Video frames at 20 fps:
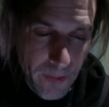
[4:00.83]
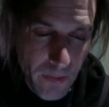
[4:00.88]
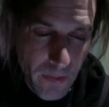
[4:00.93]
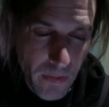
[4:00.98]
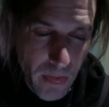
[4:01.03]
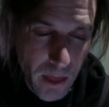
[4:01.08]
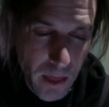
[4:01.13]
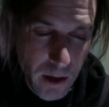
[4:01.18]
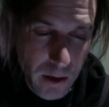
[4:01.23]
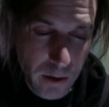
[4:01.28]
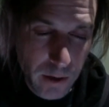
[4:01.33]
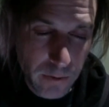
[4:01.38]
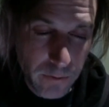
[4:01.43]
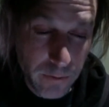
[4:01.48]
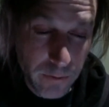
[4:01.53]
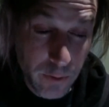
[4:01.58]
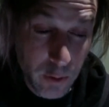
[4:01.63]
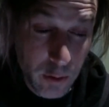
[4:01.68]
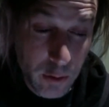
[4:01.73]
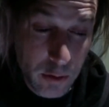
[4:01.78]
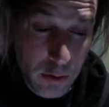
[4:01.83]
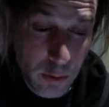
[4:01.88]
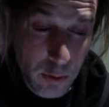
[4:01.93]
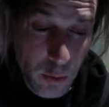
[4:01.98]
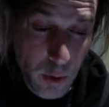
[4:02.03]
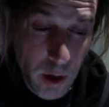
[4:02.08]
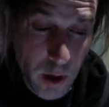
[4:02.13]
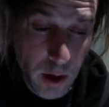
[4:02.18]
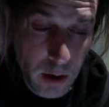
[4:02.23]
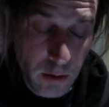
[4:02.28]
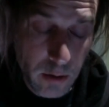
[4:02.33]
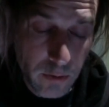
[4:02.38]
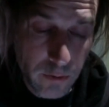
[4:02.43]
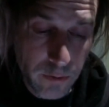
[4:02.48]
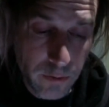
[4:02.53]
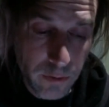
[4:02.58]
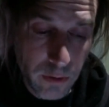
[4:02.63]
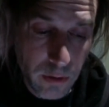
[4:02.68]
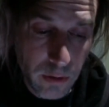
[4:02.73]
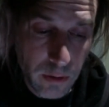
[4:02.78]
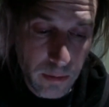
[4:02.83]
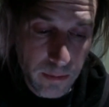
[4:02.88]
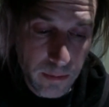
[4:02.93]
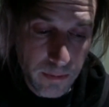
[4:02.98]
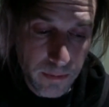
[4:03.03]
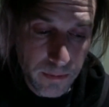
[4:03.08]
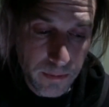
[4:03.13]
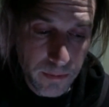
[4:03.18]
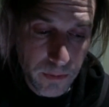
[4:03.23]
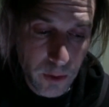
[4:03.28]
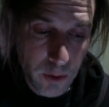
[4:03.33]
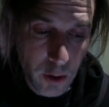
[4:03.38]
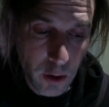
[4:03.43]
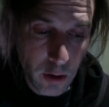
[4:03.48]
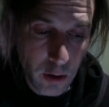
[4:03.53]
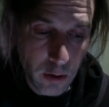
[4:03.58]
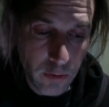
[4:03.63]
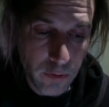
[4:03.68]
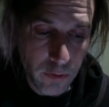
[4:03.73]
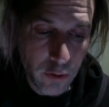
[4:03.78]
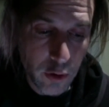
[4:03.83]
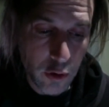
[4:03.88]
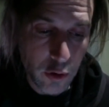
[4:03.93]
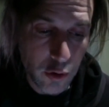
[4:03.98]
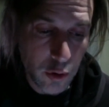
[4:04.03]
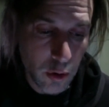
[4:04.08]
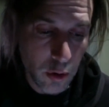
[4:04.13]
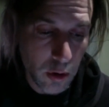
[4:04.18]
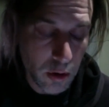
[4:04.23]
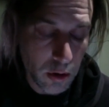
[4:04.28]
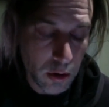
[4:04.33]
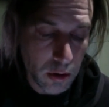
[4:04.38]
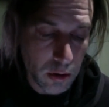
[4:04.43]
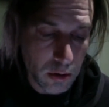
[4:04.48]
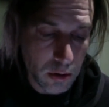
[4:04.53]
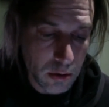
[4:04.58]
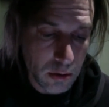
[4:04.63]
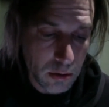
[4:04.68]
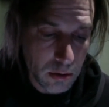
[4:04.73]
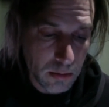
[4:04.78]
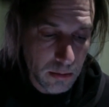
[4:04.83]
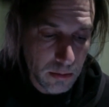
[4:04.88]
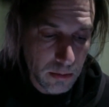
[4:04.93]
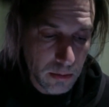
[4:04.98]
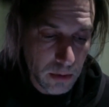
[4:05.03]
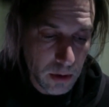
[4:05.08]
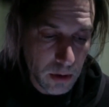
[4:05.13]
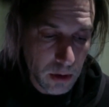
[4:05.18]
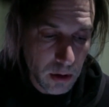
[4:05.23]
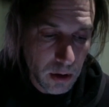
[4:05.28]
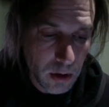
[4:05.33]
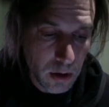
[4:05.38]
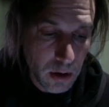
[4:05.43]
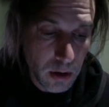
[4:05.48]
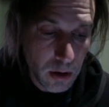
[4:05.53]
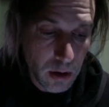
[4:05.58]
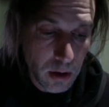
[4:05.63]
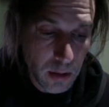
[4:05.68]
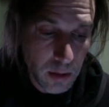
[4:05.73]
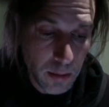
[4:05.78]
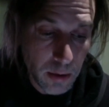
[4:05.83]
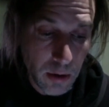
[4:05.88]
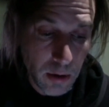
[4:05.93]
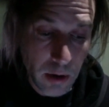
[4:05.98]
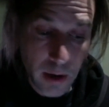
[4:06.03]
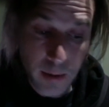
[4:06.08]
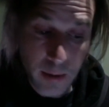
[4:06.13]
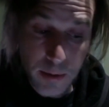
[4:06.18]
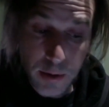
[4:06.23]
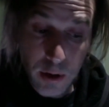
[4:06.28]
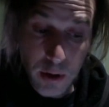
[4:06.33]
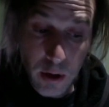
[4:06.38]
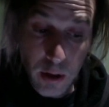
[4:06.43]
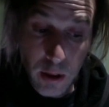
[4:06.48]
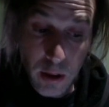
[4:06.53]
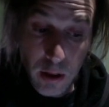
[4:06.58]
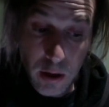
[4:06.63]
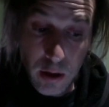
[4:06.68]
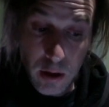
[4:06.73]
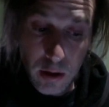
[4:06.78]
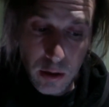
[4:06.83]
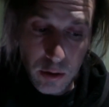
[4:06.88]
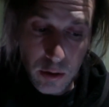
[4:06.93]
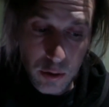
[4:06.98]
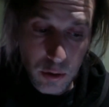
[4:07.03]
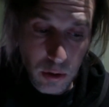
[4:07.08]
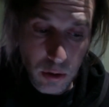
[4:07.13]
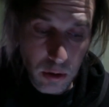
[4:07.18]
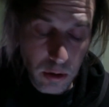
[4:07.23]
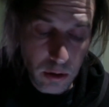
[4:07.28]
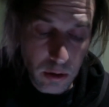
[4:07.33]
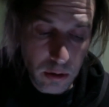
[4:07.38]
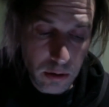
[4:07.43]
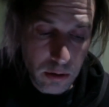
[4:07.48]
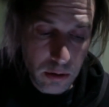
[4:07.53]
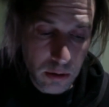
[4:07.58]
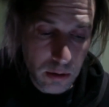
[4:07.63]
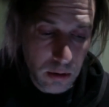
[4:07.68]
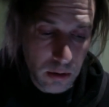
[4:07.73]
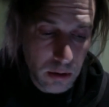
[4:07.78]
The first wave of controllers, and perhaps not the controllers,